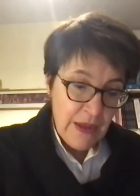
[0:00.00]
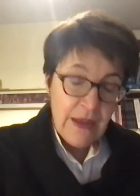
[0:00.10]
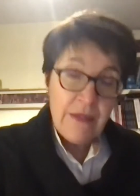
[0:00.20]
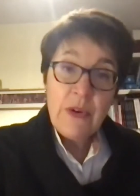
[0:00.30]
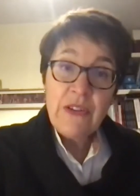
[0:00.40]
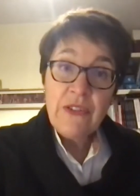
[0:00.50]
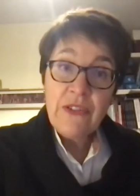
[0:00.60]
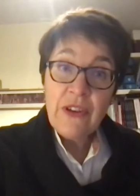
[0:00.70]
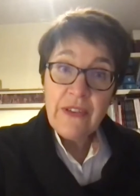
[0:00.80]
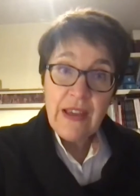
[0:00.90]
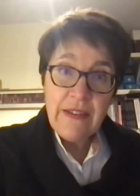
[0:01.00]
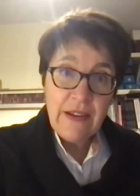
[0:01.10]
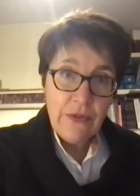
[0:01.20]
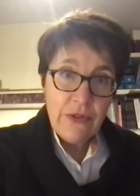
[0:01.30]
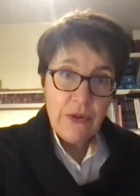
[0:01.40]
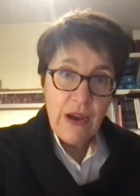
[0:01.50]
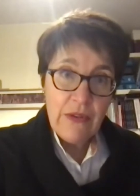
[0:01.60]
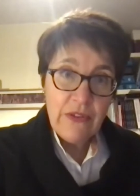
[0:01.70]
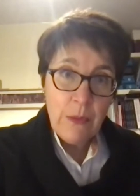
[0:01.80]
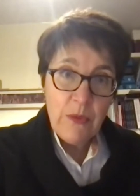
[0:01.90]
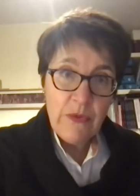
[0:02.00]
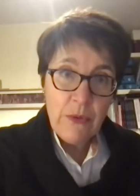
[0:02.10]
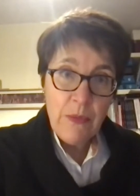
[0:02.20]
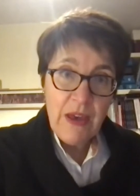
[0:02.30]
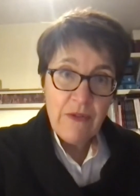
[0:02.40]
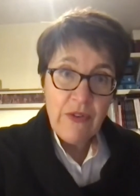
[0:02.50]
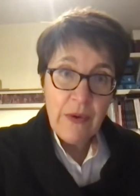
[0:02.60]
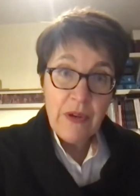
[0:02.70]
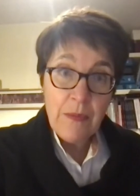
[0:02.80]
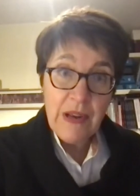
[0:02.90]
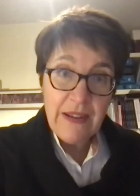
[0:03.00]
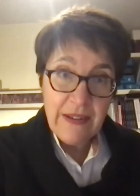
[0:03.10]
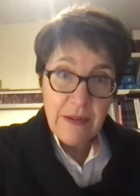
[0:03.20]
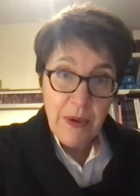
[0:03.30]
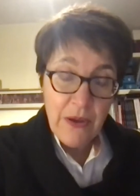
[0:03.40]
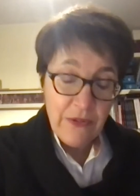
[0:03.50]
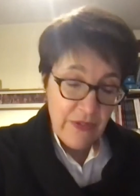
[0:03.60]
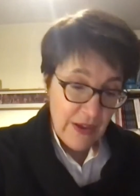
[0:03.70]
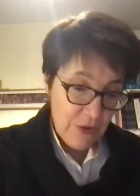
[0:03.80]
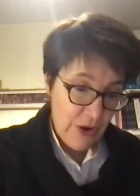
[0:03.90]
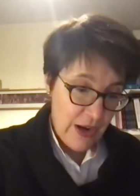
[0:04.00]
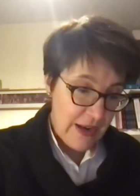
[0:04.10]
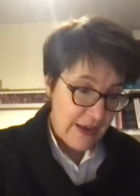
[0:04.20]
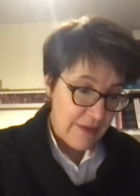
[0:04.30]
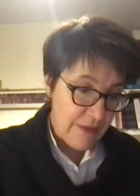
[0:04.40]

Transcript: which is just getting off the ground. Some of you may have completed part of that training.